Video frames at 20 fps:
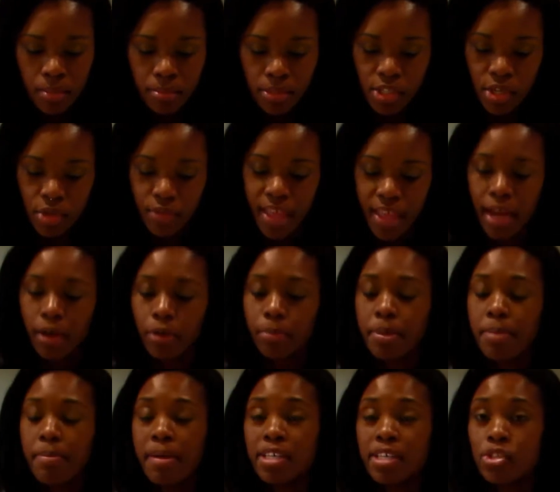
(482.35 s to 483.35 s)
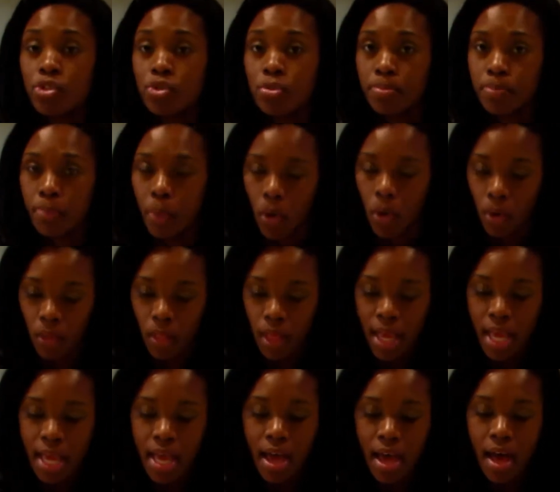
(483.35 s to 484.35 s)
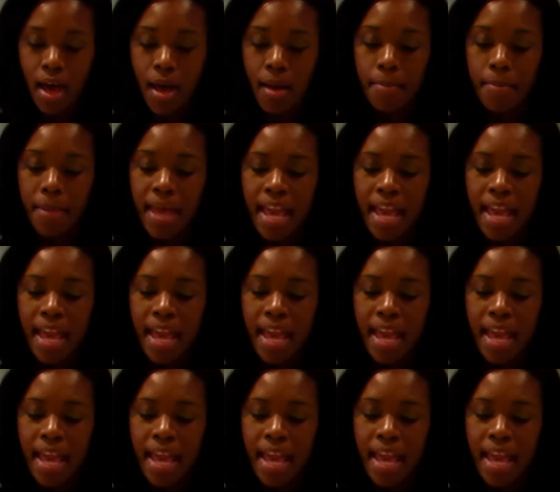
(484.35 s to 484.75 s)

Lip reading: So that'll be my soup bowl. And